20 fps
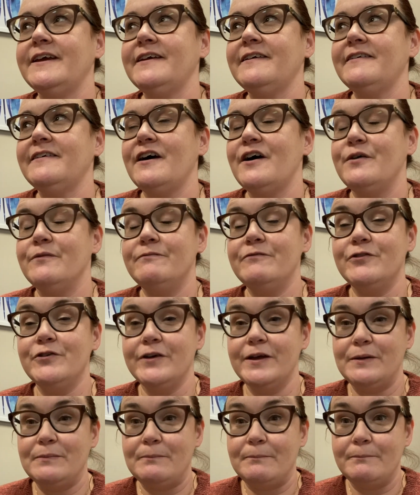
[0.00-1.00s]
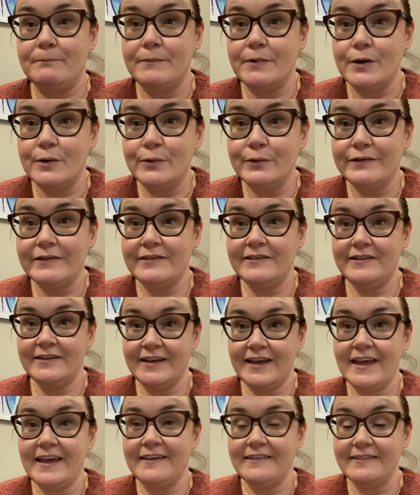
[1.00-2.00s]
is helpful in most
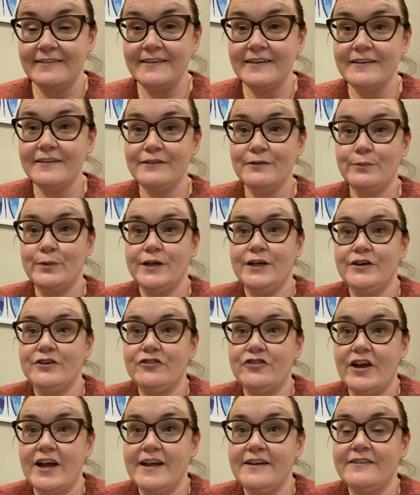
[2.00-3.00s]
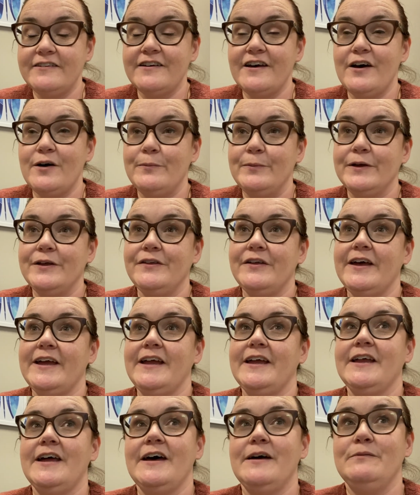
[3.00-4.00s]
cases when you're trying to help a
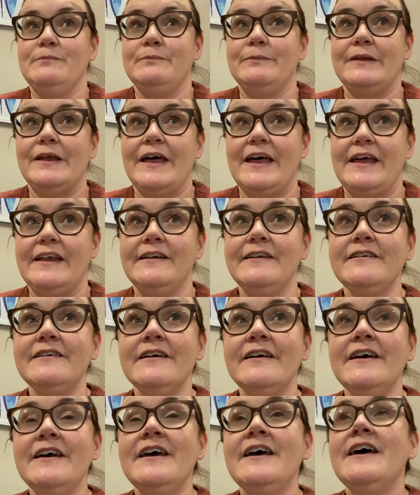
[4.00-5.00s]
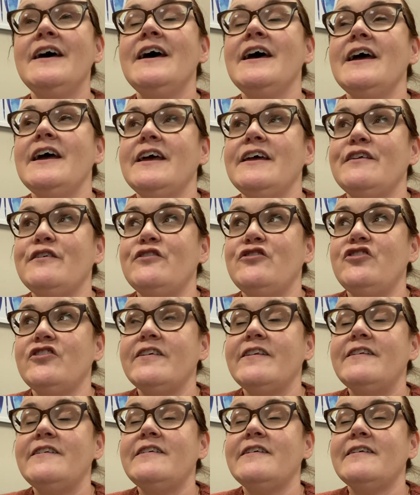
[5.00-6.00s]
client unblend is
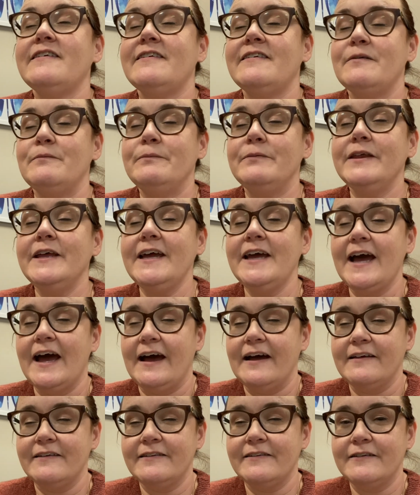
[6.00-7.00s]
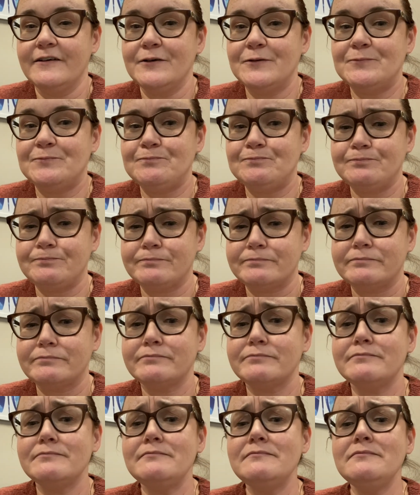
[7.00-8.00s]
just to simply ask,
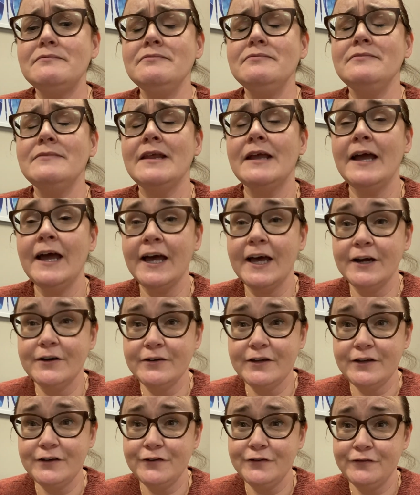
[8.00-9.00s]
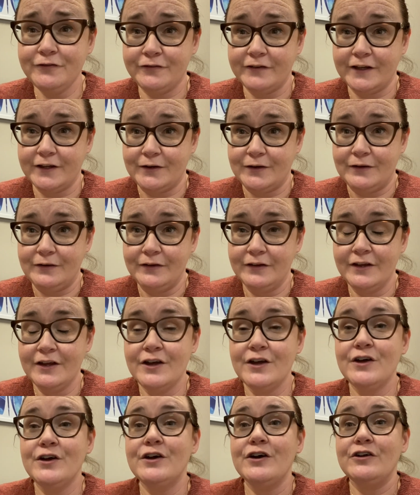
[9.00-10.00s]
how do you feel
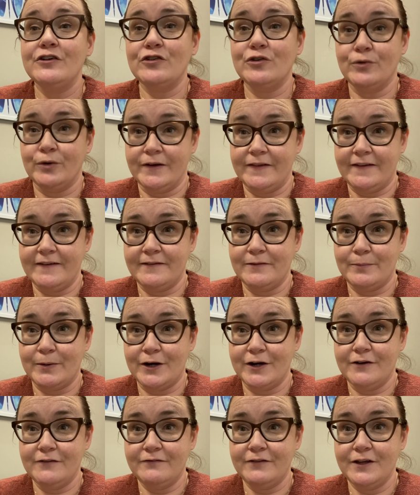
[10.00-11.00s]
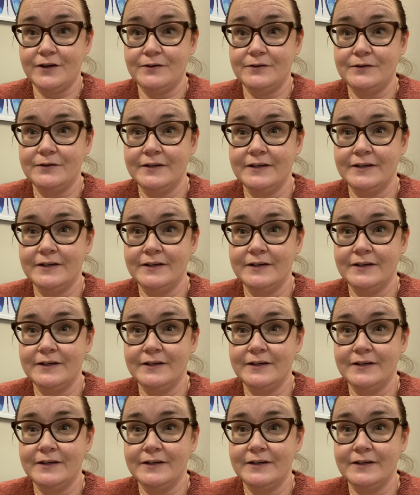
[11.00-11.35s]
toward this part of you?